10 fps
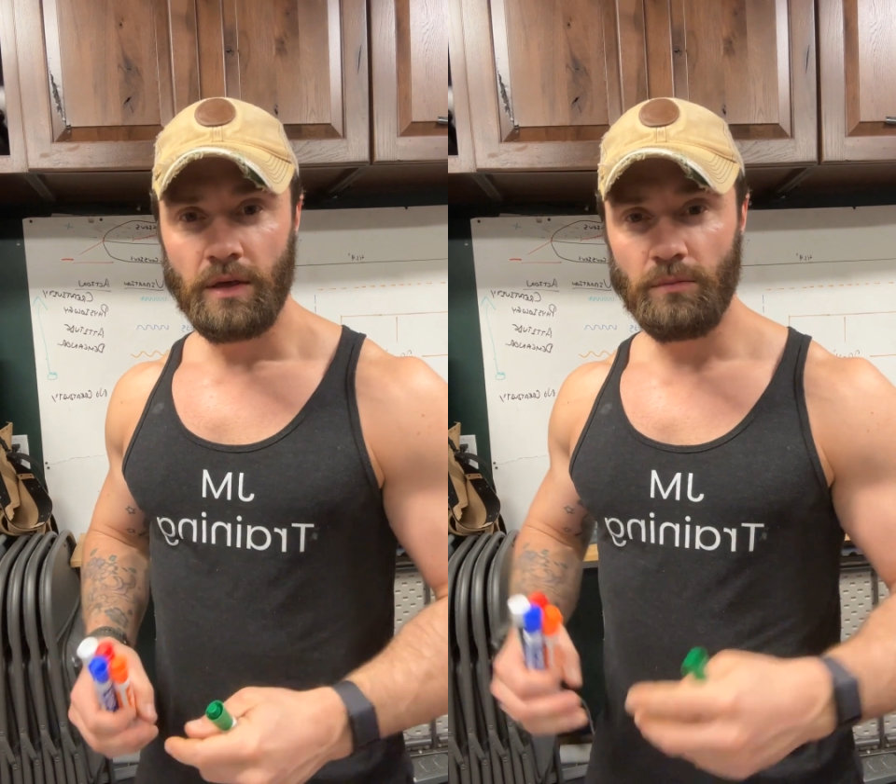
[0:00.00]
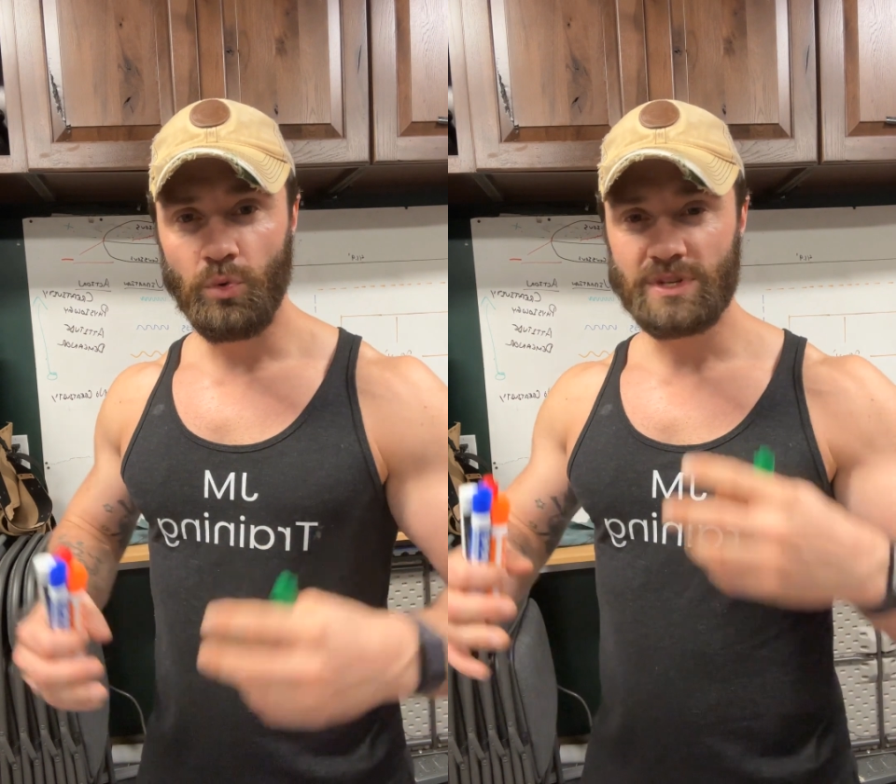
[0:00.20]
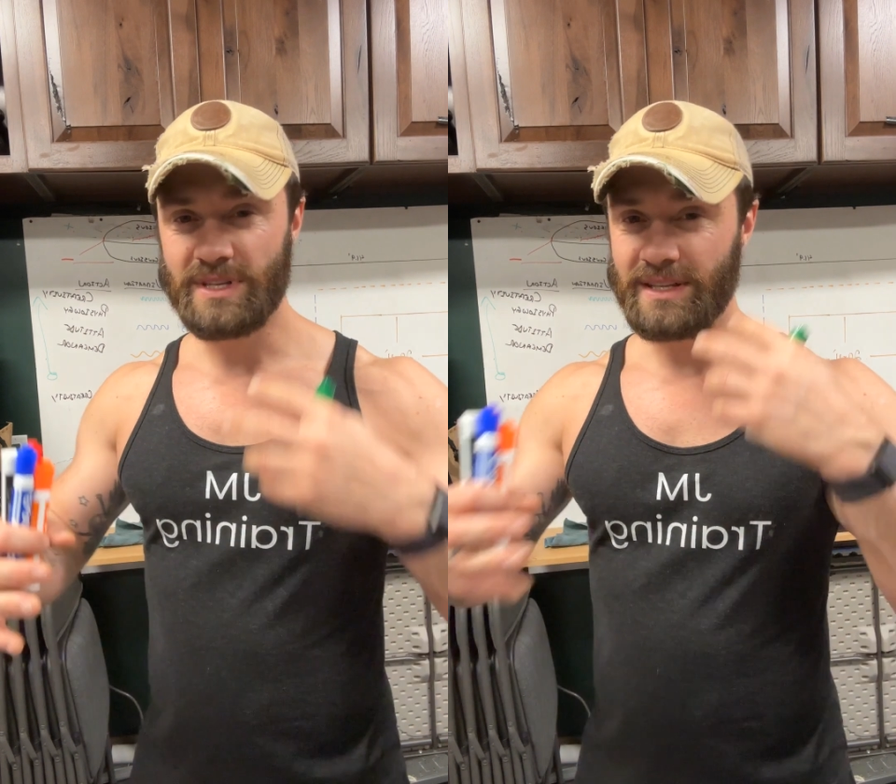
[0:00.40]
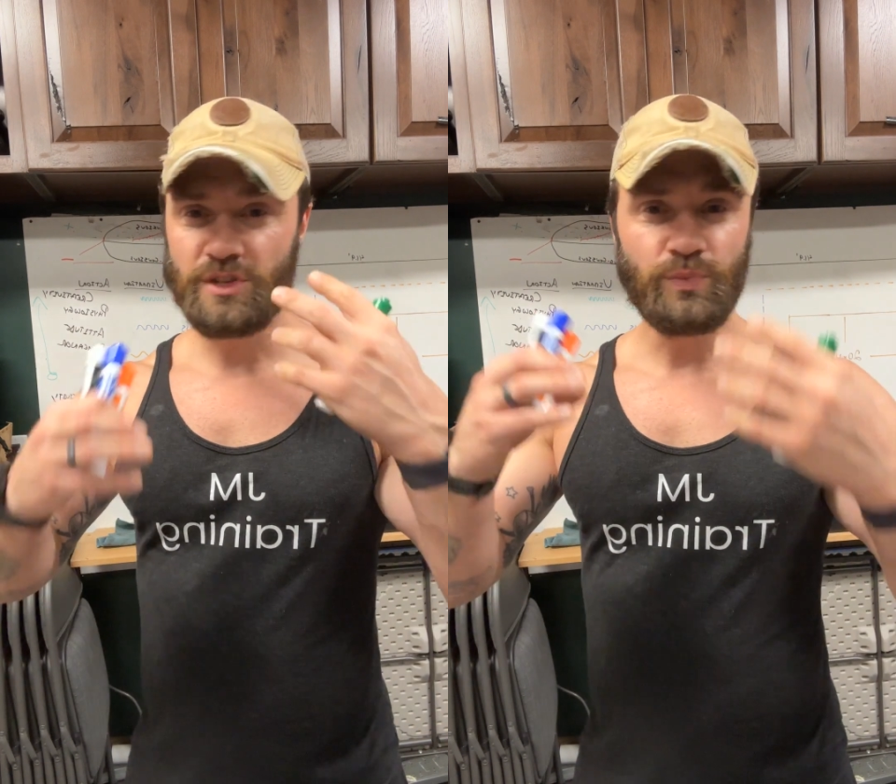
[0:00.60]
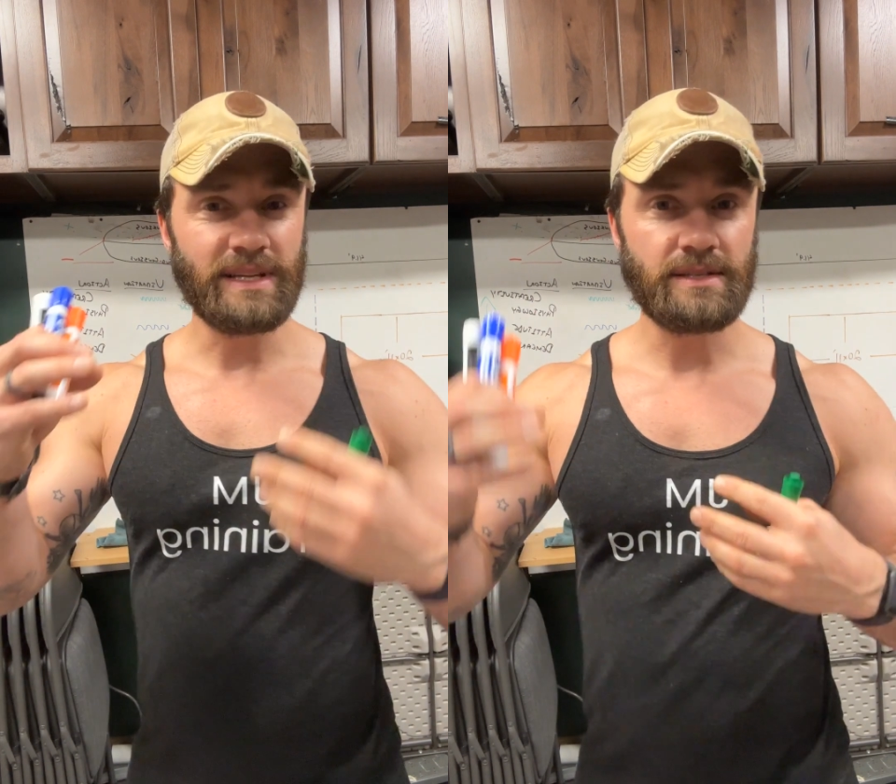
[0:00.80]
The more
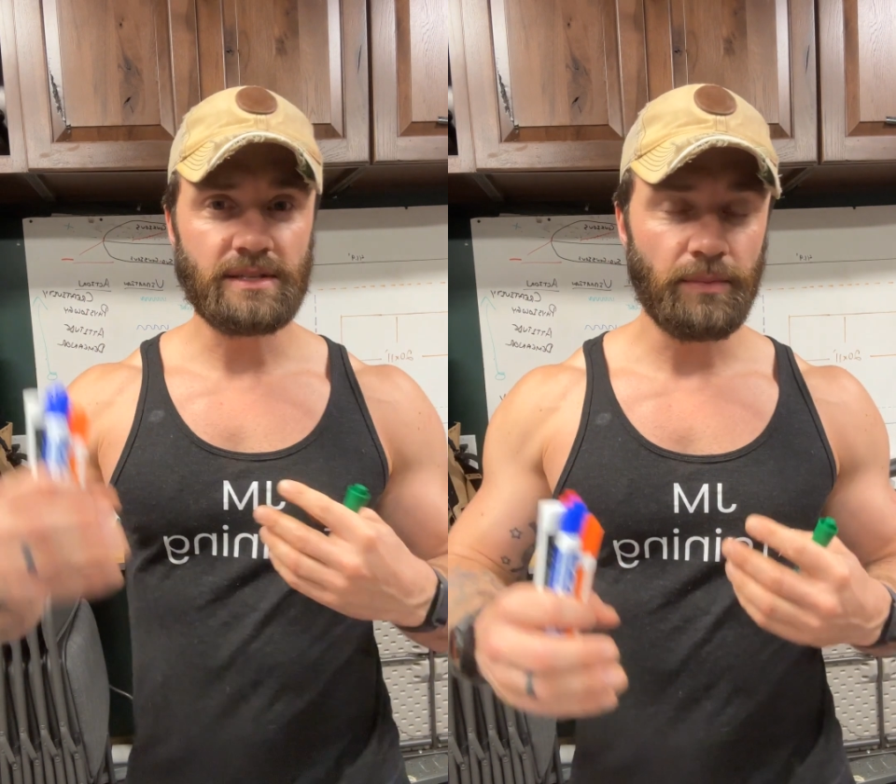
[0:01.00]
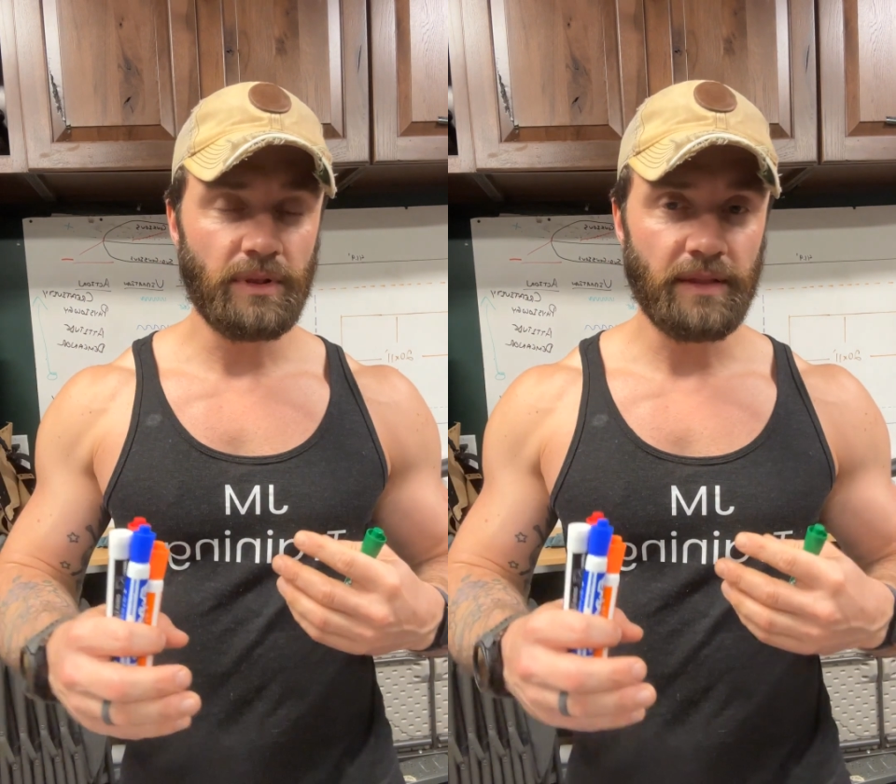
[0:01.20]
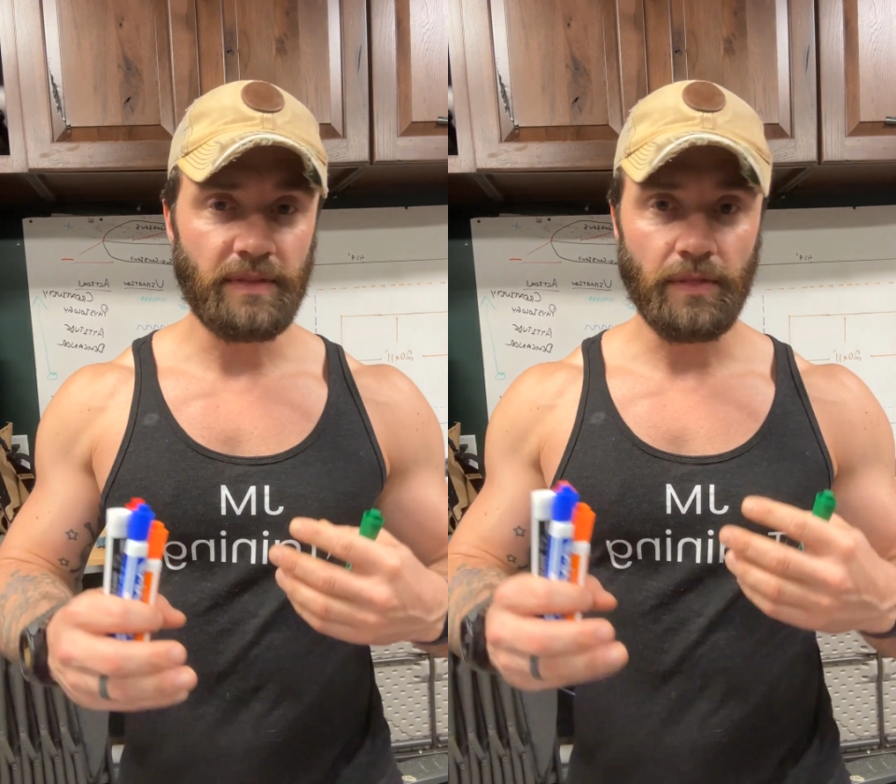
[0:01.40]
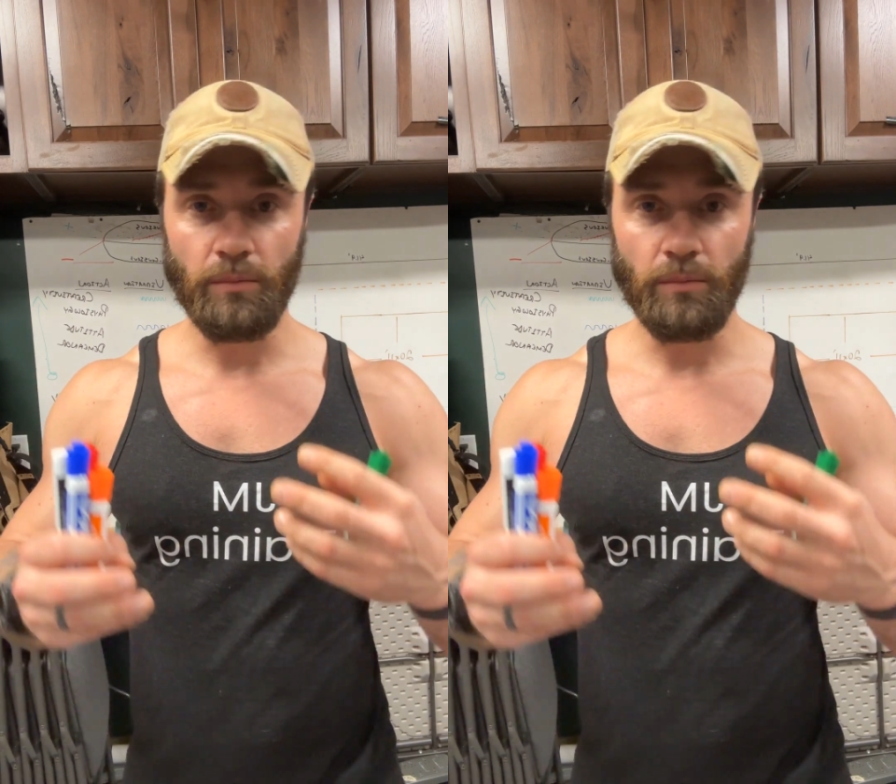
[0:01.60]
senses we could stimulate them,